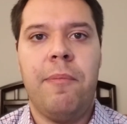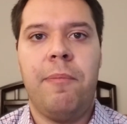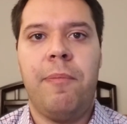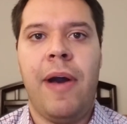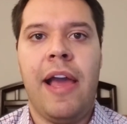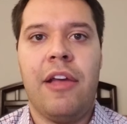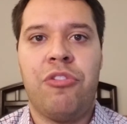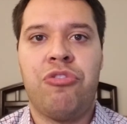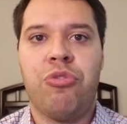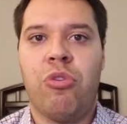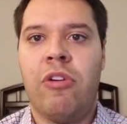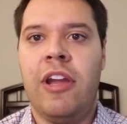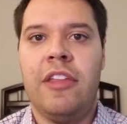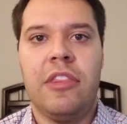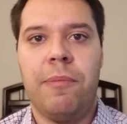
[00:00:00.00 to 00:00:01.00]
by a
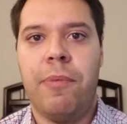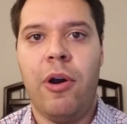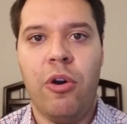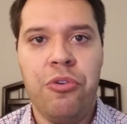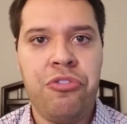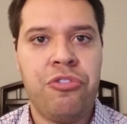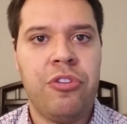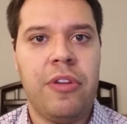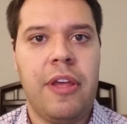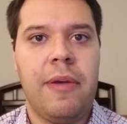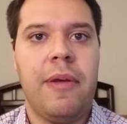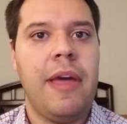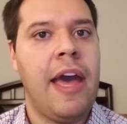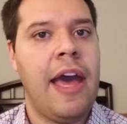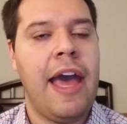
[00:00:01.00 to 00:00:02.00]
story in the Post
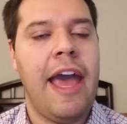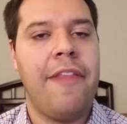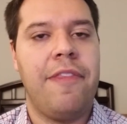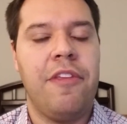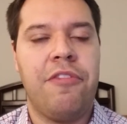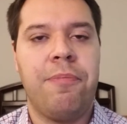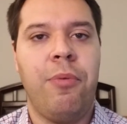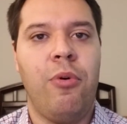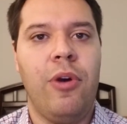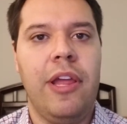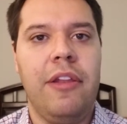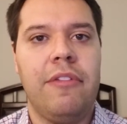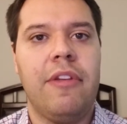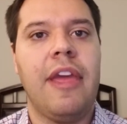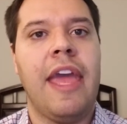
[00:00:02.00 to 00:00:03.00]
at this
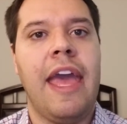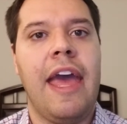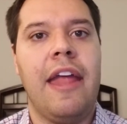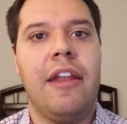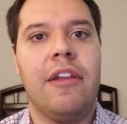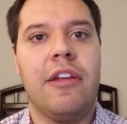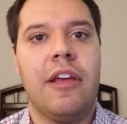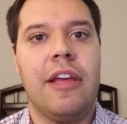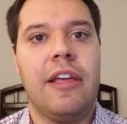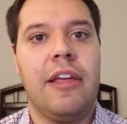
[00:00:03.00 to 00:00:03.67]
point, and